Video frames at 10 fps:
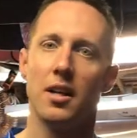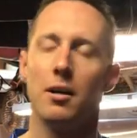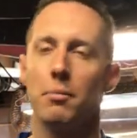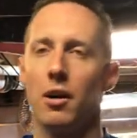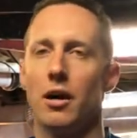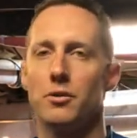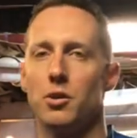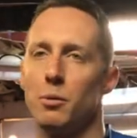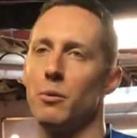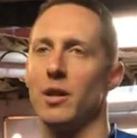but also
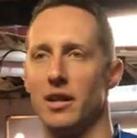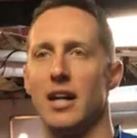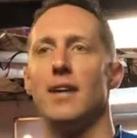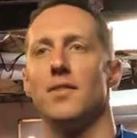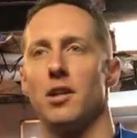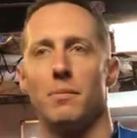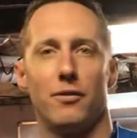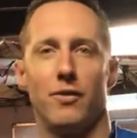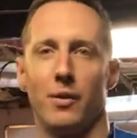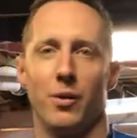be willing to have a little bit of
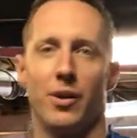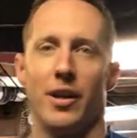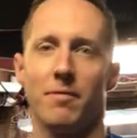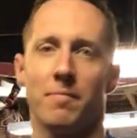fun with it.